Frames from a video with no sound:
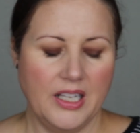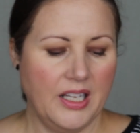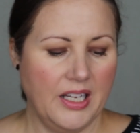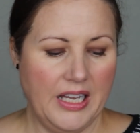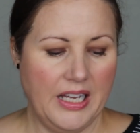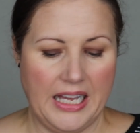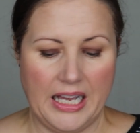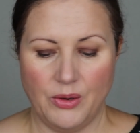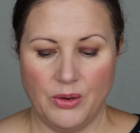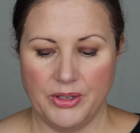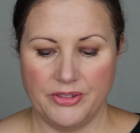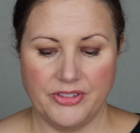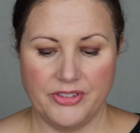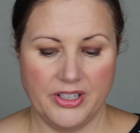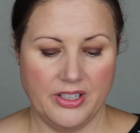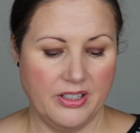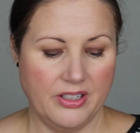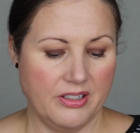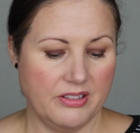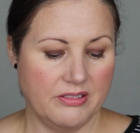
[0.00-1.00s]

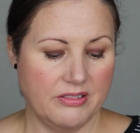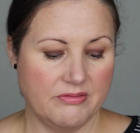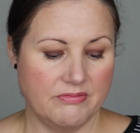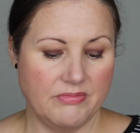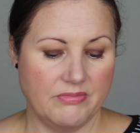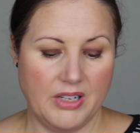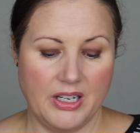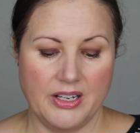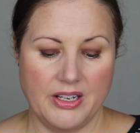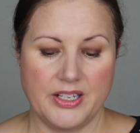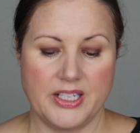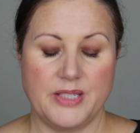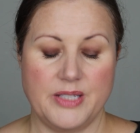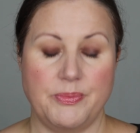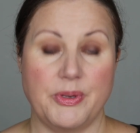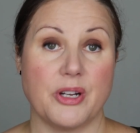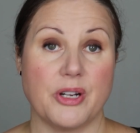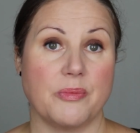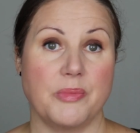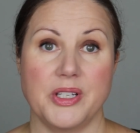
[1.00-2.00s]
However, I
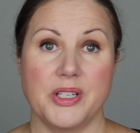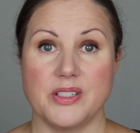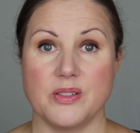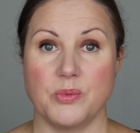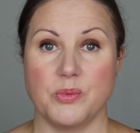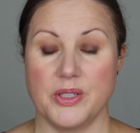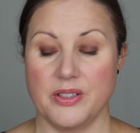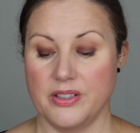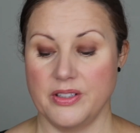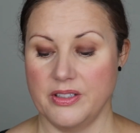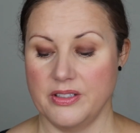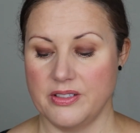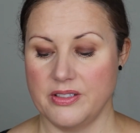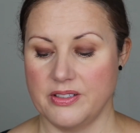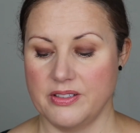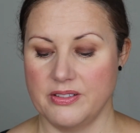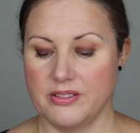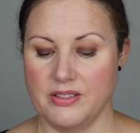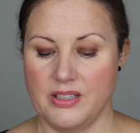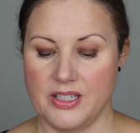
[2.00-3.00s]
experimented with
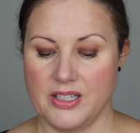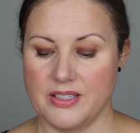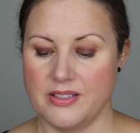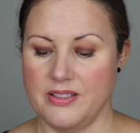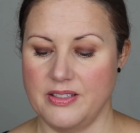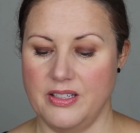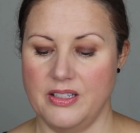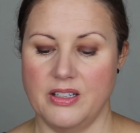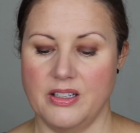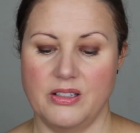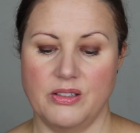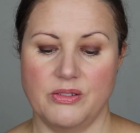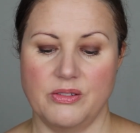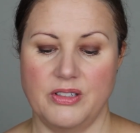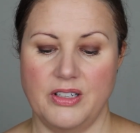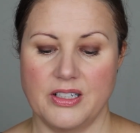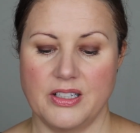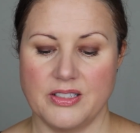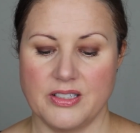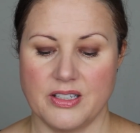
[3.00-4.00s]
it. Like I said, I
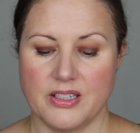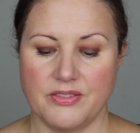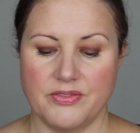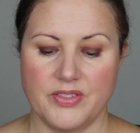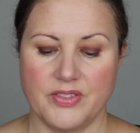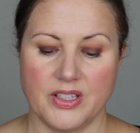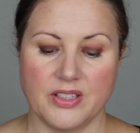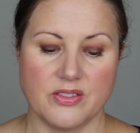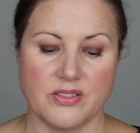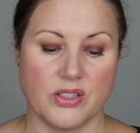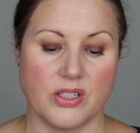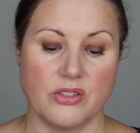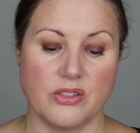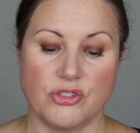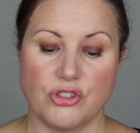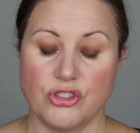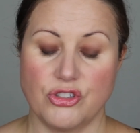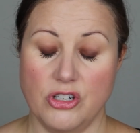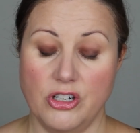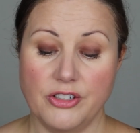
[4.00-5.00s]
like to give things a good
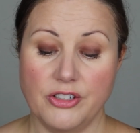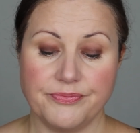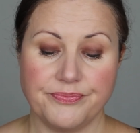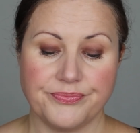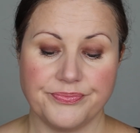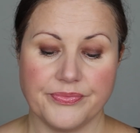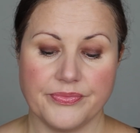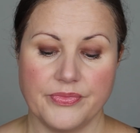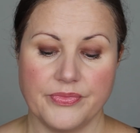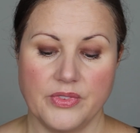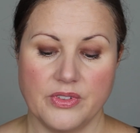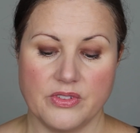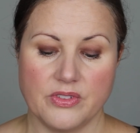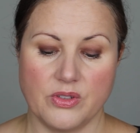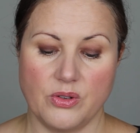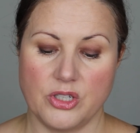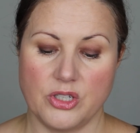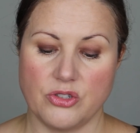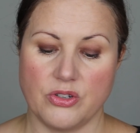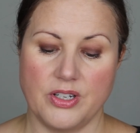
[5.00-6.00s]
shot,
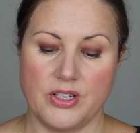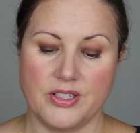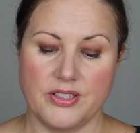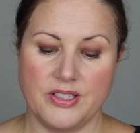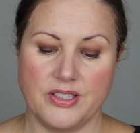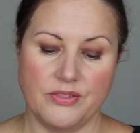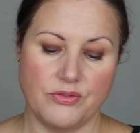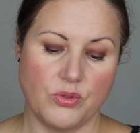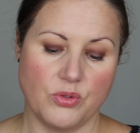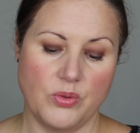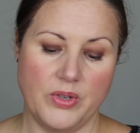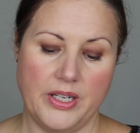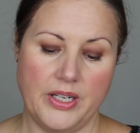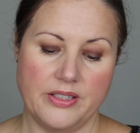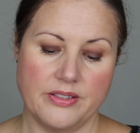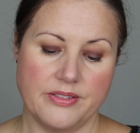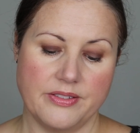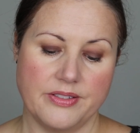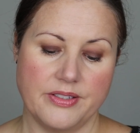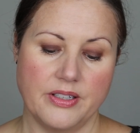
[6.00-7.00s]
so I tried it several
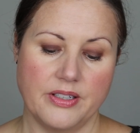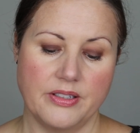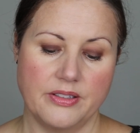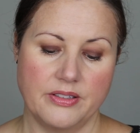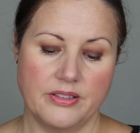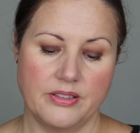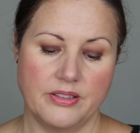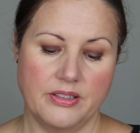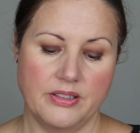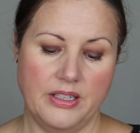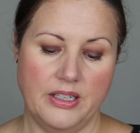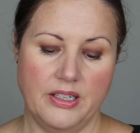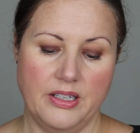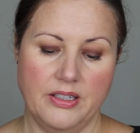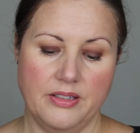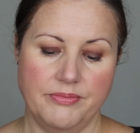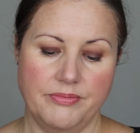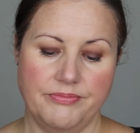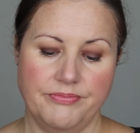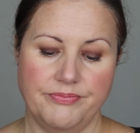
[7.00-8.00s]
ways.
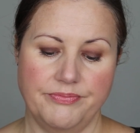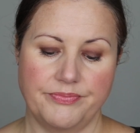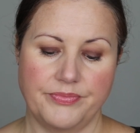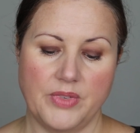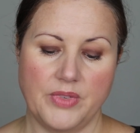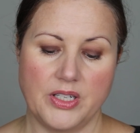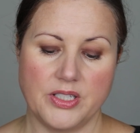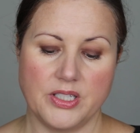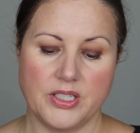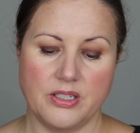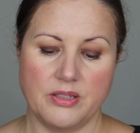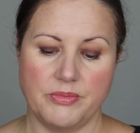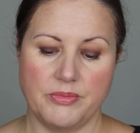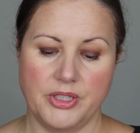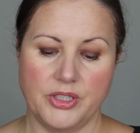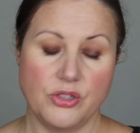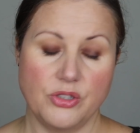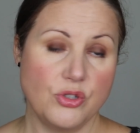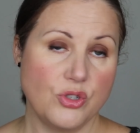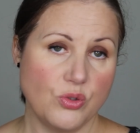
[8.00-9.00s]
I did it my
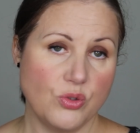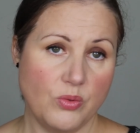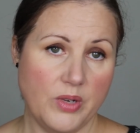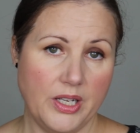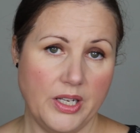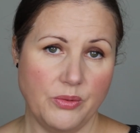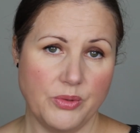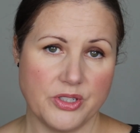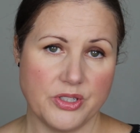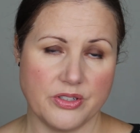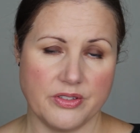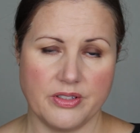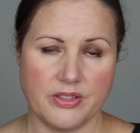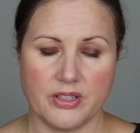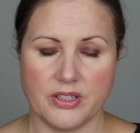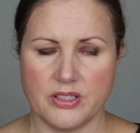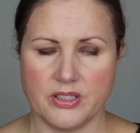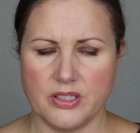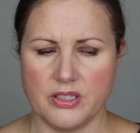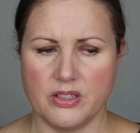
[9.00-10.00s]
usual way, which I think
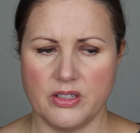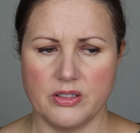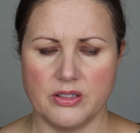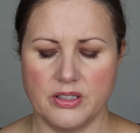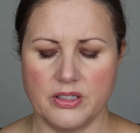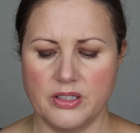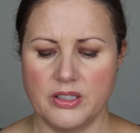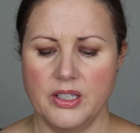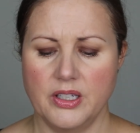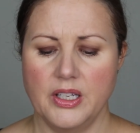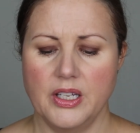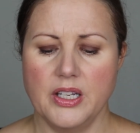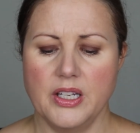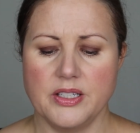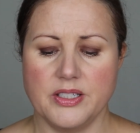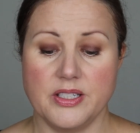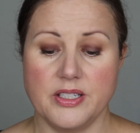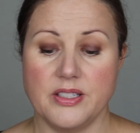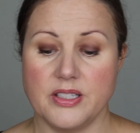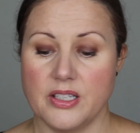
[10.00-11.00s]
I did on the
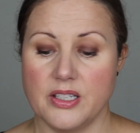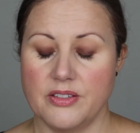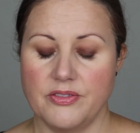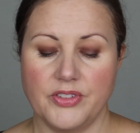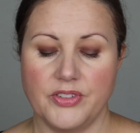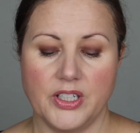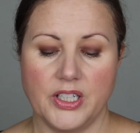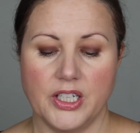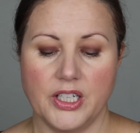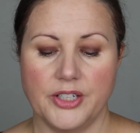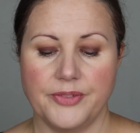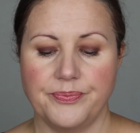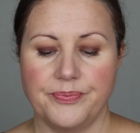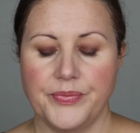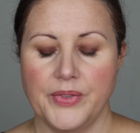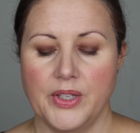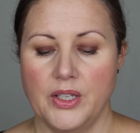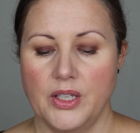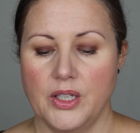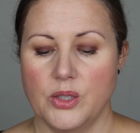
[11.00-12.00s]
testing it video,
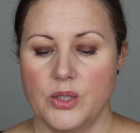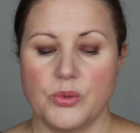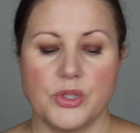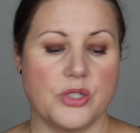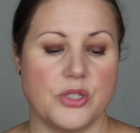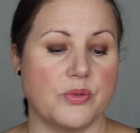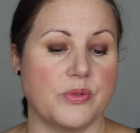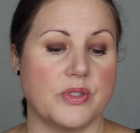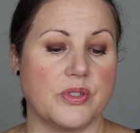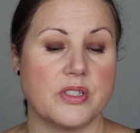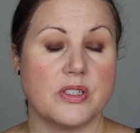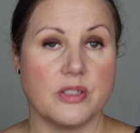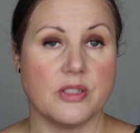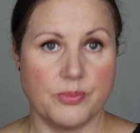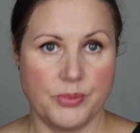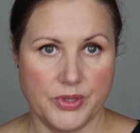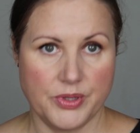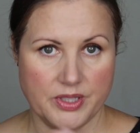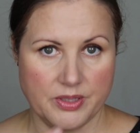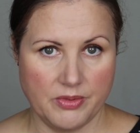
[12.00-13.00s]
which was to
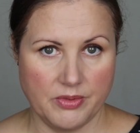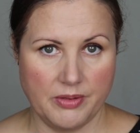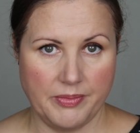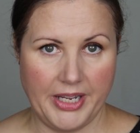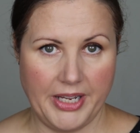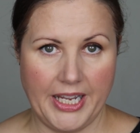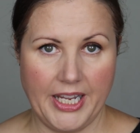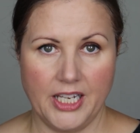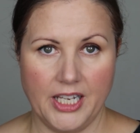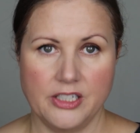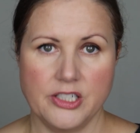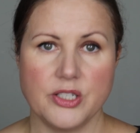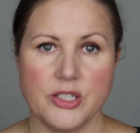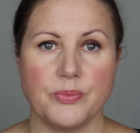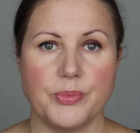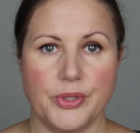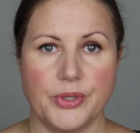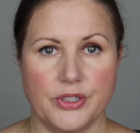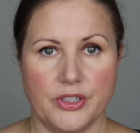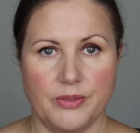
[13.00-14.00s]
put some on my hand,
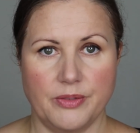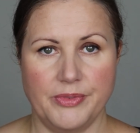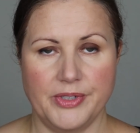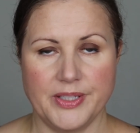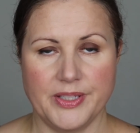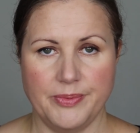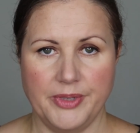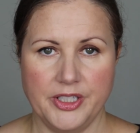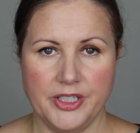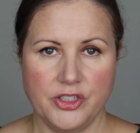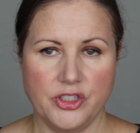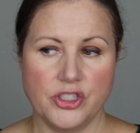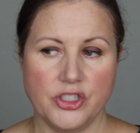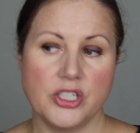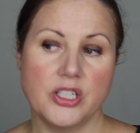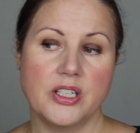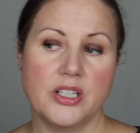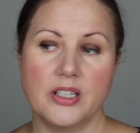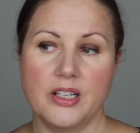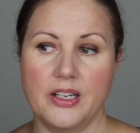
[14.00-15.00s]
put it on my sponge,
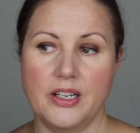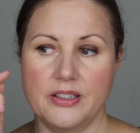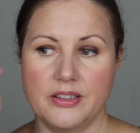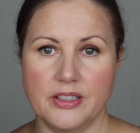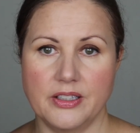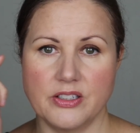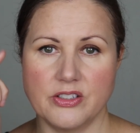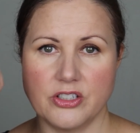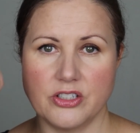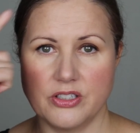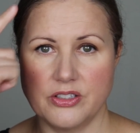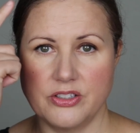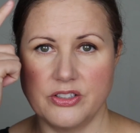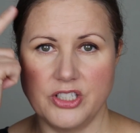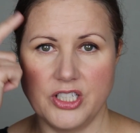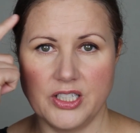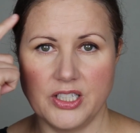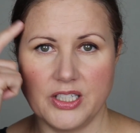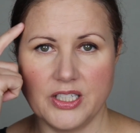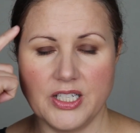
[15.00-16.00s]
and then
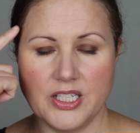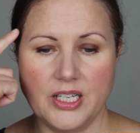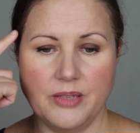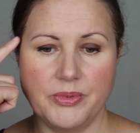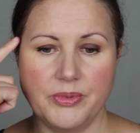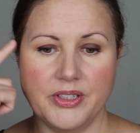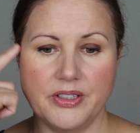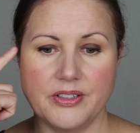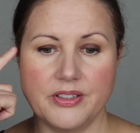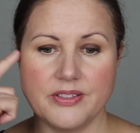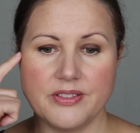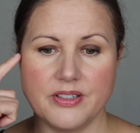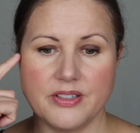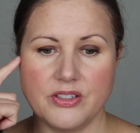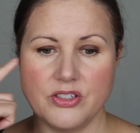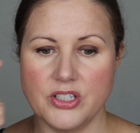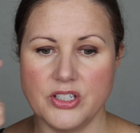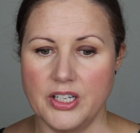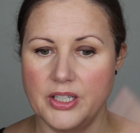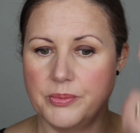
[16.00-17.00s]
gently dab it in a C
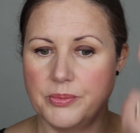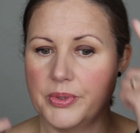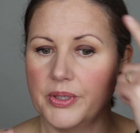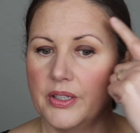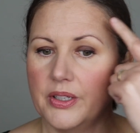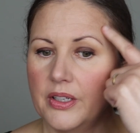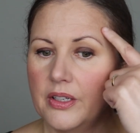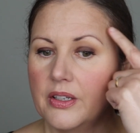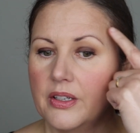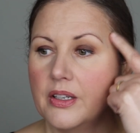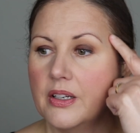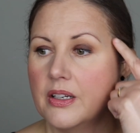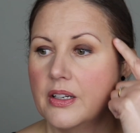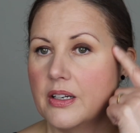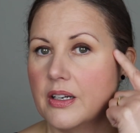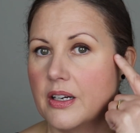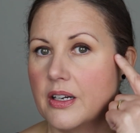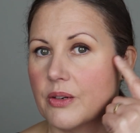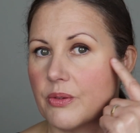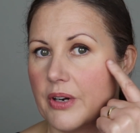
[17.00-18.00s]
shape
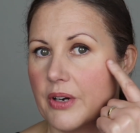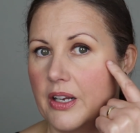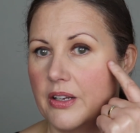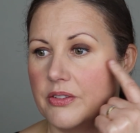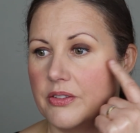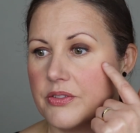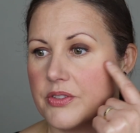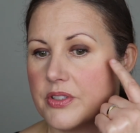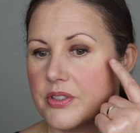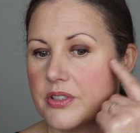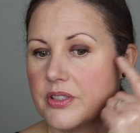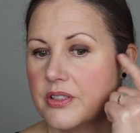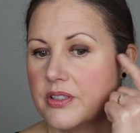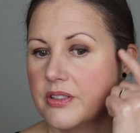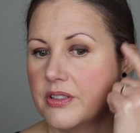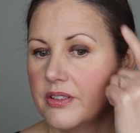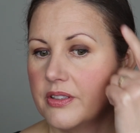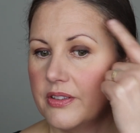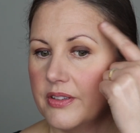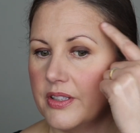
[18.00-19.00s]
around
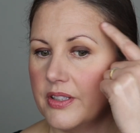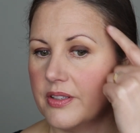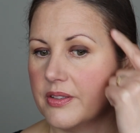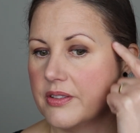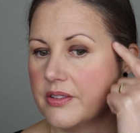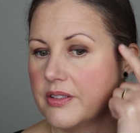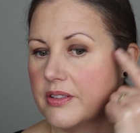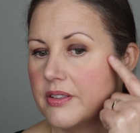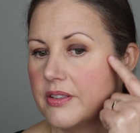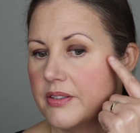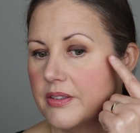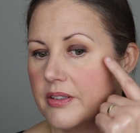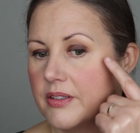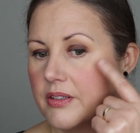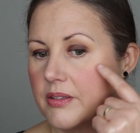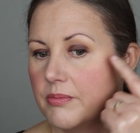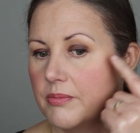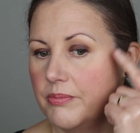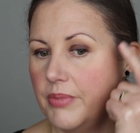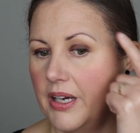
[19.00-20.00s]
this
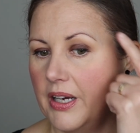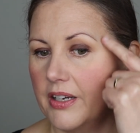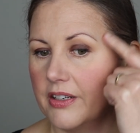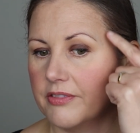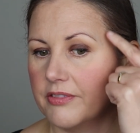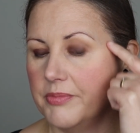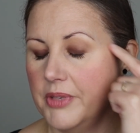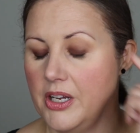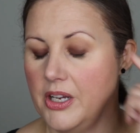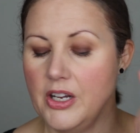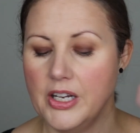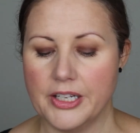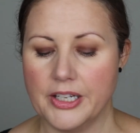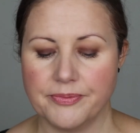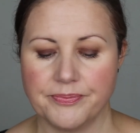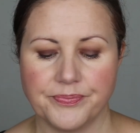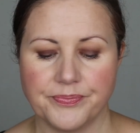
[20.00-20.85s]
part of my eye.